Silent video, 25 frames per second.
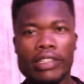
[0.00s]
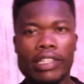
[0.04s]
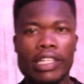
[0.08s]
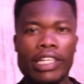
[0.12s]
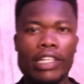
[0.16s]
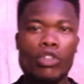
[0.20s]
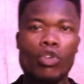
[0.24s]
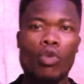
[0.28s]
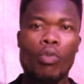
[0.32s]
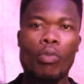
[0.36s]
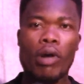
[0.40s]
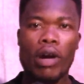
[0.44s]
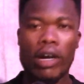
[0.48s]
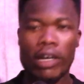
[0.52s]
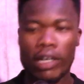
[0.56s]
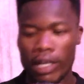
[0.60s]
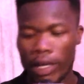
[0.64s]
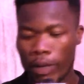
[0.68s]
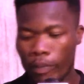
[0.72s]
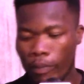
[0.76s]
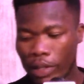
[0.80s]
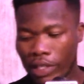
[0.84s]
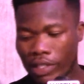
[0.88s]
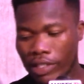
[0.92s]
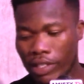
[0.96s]
Edopa
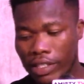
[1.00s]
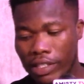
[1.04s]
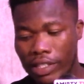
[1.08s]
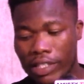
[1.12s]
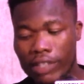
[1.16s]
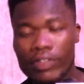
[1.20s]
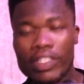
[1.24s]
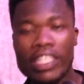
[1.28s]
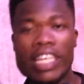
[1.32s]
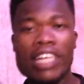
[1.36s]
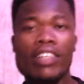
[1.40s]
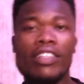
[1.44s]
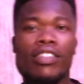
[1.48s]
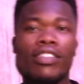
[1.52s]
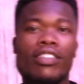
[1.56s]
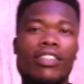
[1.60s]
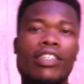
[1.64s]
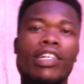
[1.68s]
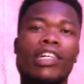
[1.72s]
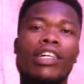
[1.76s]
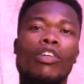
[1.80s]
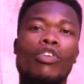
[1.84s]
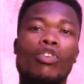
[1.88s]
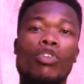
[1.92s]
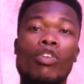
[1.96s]
AmistyTv. Yes,
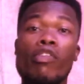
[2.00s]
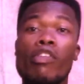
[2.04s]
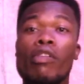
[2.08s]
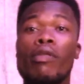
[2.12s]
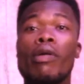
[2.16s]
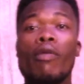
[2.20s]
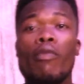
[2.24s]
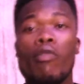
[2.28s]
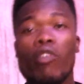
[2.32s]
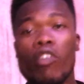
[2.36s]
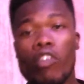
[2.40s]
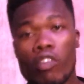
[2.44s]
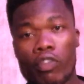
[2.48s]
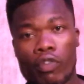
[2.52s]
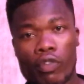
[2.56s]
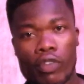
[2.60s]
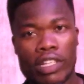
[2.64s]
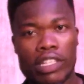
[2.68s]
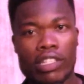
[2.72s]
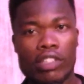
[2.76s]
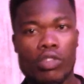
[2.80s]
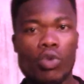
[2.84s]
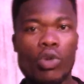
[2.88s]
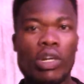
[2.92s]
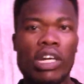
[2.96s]
November 4th
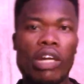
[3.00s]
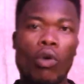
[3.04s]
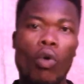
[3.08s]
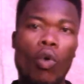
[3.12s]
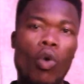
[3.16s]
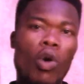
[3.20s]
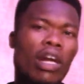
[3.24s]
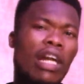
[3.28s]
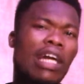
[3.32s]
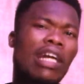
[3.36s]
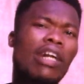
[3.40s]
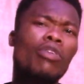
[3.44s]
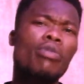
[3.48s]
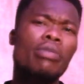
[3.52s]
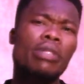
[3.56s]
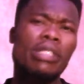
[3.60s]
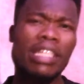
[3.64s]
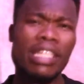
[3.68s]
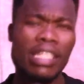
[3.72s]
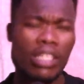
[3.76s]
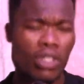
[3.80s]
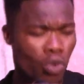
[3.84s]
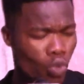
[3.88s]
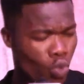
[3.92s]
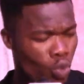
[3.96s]
is still on the corner. Now we say
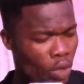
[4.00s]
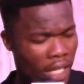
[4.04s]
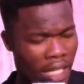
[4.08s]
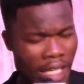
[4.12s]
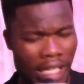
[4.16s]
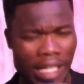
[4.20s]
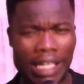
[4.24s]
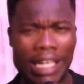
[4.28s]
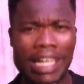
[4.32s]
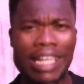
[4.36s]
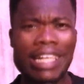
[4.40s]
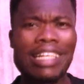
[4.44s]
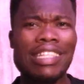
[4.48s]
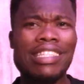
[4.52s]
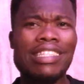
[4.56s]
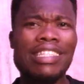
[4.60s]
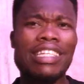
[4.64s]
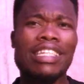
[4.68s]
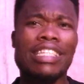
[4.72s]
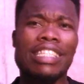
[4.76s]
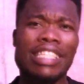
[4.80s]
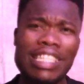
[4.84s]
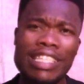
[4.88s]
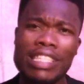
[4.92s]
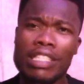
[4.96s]
this weekend, and I say
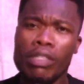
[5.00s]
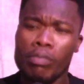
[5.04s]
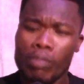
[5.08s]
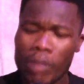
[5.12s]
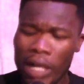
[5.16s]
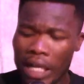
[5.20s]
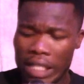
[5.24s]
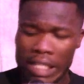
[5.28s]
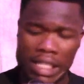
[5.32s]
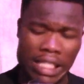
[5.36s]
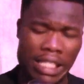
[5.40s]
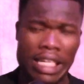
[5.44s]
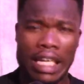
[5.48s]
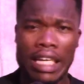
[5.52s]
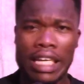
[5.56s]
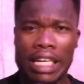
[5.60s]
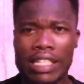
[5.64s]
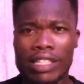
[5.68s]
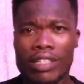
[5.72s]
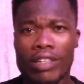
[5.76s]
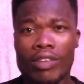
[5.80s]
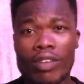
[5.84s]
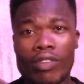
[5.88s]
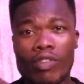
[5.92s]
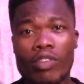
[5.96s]
this month, and I
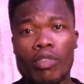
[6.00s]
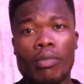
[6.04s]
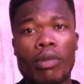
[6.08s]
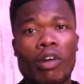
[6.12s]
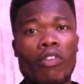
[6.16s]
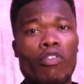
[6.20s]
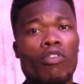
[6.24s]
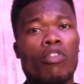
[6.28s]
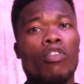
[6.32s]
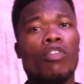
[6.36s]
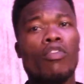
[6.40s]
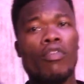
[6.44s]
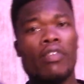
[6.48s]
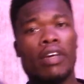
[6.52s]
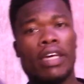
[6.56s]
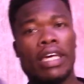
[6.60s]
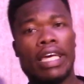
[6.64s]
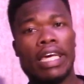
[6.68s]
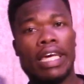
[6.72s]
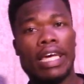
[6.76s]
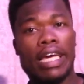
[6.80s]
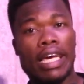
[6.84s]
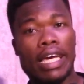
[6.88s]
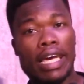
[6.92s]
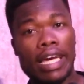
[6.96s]
say November 4th,
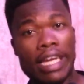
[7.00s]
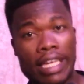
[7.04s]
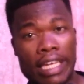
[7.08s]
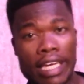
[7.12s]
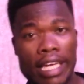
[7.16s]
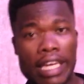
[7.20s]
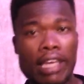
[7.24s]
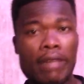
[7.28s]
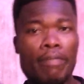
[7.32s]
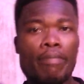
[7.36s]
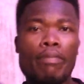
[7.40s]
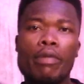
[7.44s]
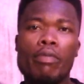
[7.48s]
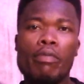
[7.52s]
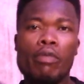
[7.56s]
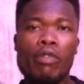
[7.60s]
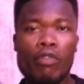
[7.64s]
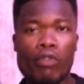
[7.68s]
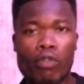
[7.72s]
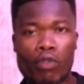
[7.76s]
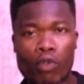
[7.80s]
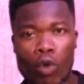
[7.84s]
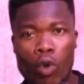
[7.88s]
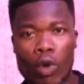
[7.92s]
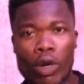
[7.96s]
a MPP
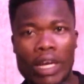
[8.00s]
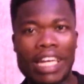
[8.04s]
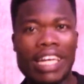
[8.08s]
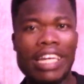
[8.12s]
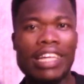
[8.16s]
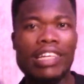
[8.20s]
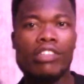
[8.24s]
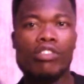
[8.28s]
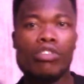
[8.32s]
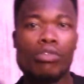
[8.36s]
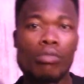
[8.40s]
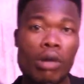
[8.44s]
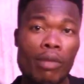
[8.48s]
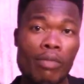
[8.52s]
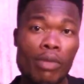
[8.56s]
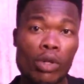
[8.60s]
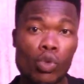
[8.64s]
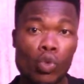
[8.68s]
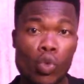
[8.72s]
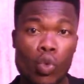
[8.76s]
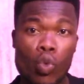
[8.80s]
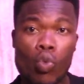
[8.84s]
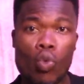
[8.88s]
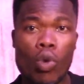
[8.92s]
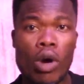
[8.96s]
4 election babe
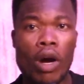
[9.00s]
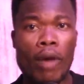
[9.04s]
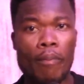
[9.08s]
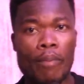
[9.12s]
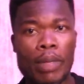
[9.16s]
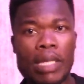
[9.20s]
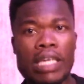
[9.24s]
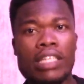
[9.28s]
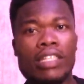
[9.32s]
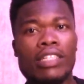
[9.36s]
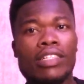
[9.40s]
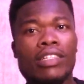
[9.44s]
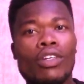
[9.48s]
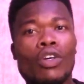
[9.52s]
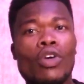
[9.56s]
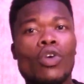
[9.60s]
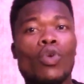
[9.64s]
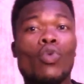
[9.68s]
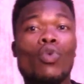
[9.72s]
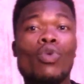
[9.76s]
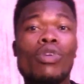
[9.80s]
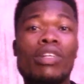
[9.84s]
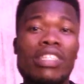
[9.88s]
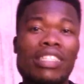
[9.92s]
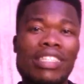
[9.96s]
to Mwabe.
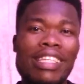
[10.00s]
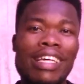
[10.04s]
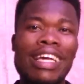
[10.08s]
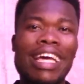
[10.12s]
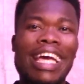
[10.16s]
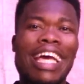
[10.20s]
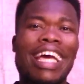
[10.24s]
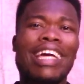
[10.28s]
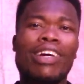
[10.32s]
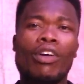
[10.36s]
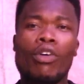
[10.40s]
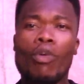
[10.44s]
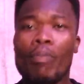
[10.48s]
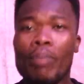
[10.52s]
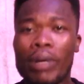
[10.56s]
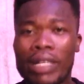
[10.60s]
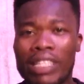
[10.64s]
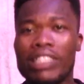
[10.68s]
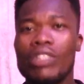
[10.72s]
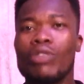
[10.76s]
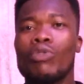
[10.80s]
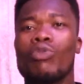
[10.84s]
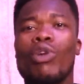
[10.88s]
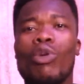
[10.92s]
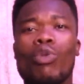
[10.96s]
We say a
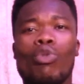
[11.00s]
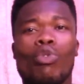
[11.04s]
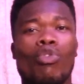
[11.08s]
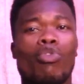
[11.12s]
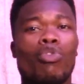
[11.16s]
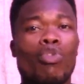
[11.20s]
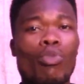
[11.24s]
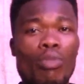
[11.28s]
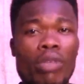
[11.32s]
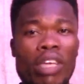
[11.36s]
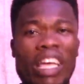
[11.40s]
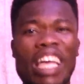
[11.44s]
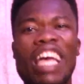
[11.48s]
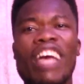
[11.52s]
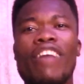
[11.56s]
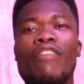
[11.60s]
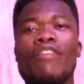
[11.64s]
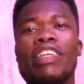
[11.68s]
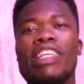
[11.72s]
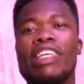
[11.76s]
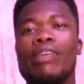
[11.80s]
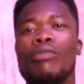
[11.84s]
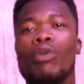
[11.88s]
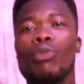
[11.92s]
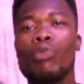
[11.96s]
particular oncophobia every
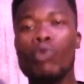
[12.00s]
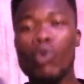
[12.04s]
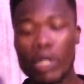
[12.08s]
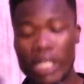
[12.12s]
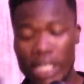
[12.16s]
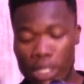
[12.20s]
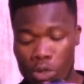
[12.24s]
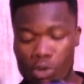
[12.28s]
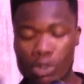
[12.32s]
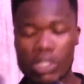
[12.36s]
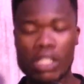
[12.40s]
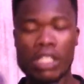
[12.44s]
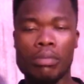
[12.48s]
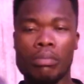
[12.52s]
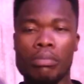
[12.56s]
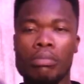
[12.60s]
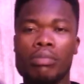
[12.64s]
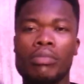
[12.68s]
day, be more news.